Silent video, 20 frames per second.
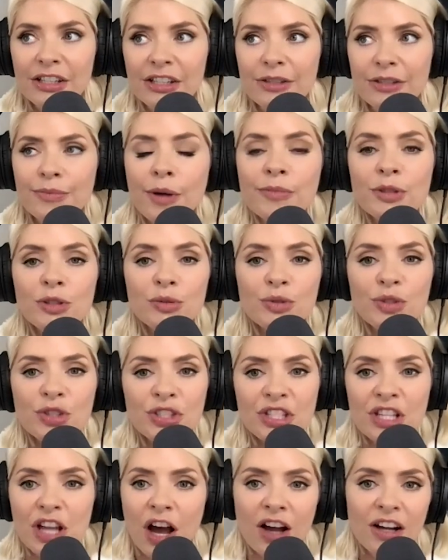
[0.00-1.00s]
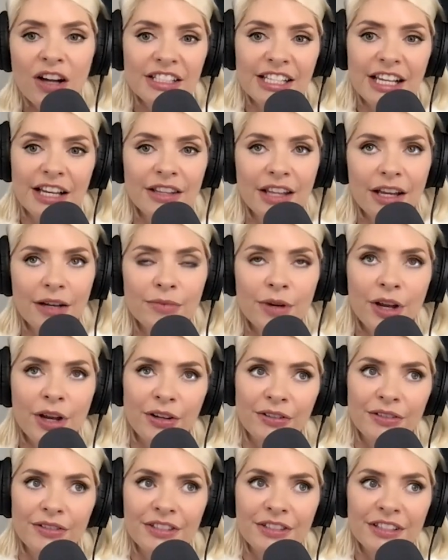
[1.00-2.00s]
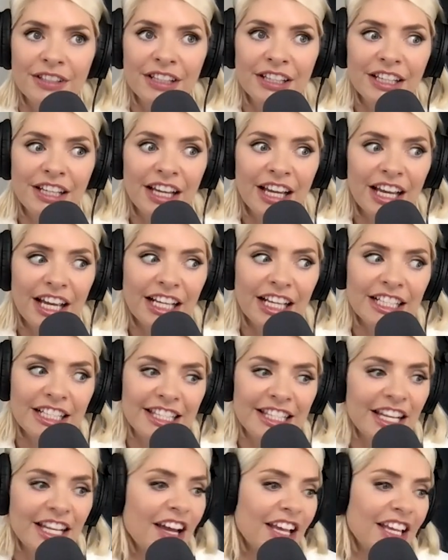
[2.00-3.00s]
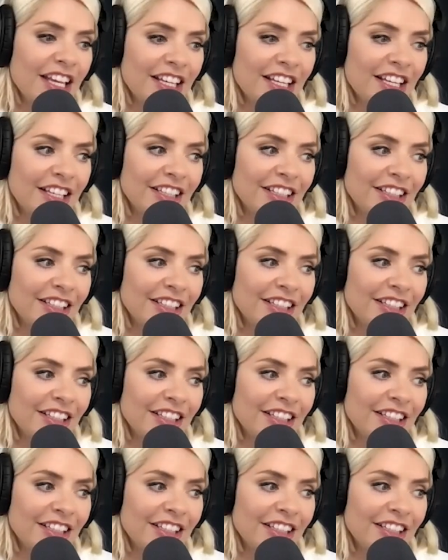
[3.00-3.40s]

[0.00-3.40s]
the moment you start down that road, it's like